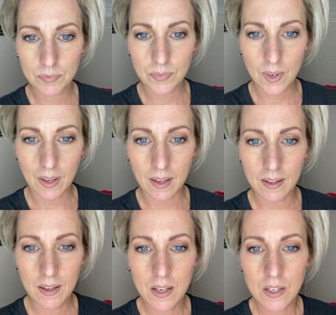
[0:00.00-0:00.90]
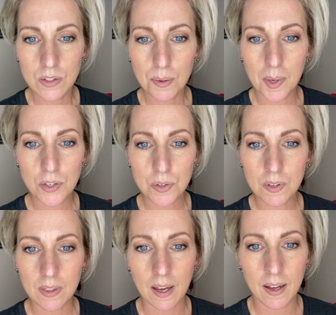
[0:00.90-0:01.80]
Okay, so by doing
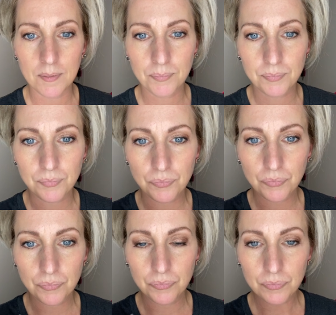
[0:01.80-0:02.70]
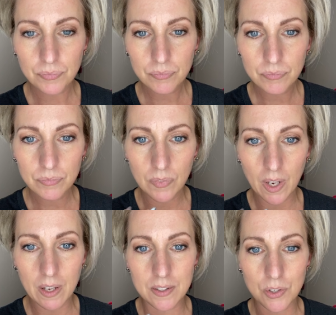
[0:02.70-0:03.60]
that,
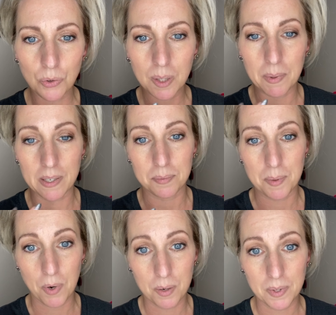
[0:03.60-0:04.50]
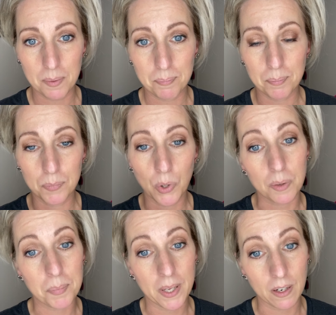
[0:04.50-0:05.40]
it totally makes my bottom lip
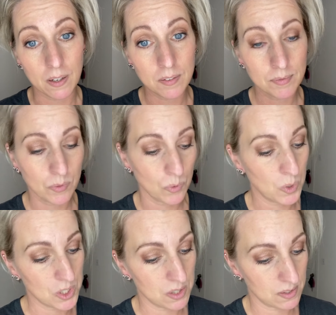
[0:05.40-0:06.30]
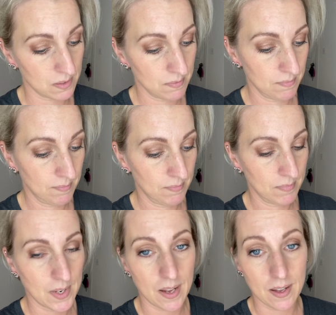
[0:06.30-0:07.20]
look bigger, which is,
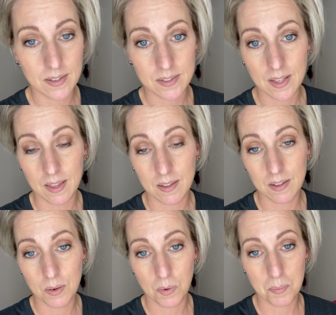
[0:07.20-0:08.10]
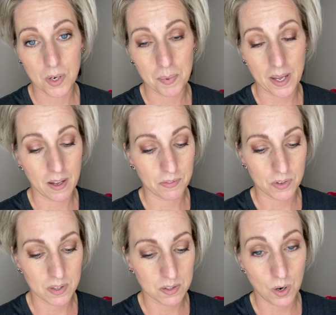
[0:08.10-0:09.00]
I guess, women are paying for
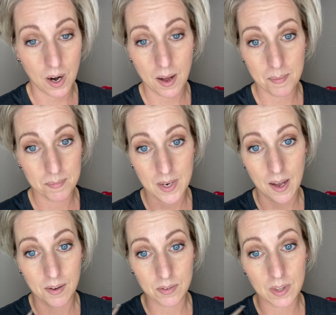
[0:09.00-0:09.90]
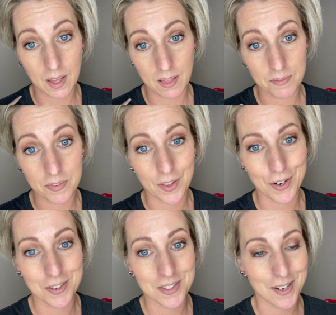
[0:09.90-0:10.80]
this crap now, lip filler
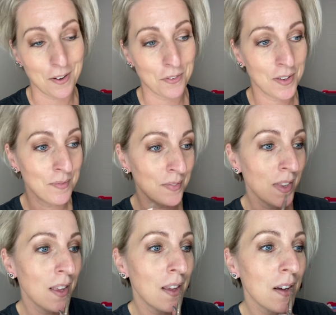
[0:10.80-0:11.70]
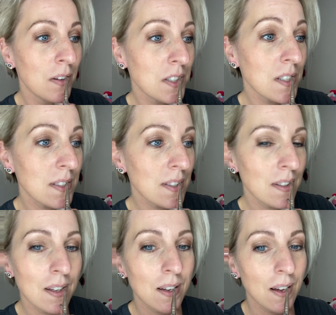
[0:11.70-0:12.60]
and stuff, which is,
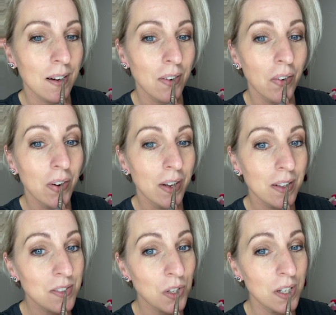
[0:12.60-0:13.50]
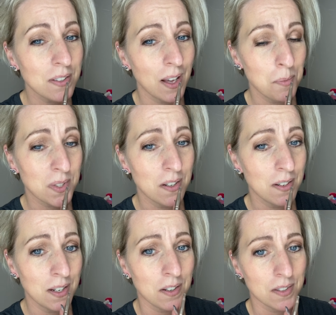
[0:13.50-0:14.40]
I don't know, it's crazy. I'm scared of
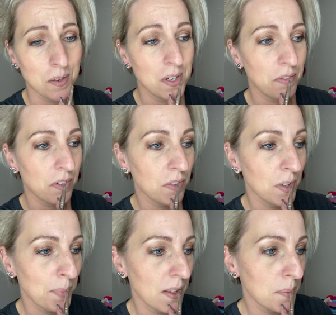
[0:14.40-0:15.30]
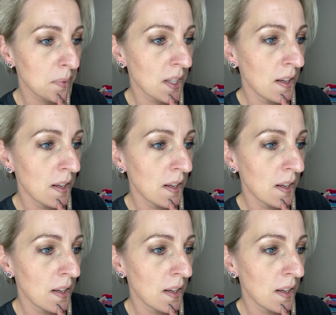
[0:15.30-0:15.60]
needles. I would never flip my lips.